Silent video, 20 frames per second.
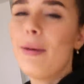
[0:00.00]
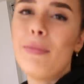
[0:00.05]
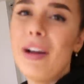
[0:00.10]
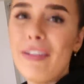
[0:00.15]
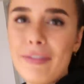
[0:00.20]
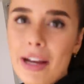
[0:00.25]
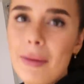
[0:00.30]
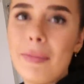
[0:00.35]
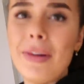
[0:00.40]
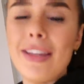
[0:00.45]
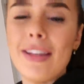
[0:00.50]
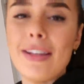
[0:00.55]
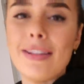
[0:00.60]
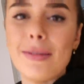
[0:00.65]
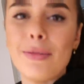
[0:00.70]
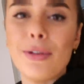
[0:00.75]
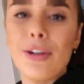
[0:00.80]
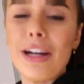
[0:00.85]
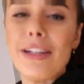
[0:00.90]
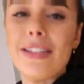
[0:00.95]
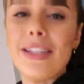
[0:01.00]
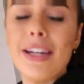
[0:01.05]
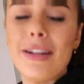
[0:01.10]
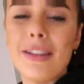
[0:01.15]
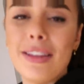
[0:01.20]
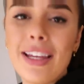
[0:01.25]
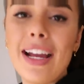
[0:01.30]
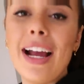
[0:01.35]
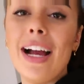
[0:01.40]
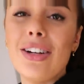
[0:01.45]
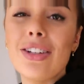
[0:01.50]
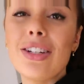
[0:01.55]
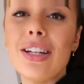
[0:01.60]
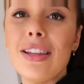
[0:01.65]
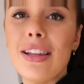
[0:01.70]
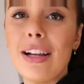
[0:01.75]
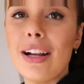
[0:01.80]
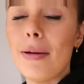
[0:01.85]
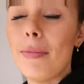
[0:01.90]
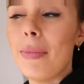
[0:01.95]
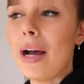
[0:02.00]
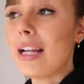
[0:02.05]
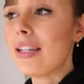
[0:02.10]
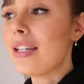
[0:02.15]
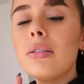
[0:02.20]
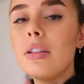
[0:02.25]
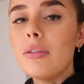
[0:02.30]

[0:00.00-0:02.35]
My family thinks I'm crazy. They actually think I'm mad.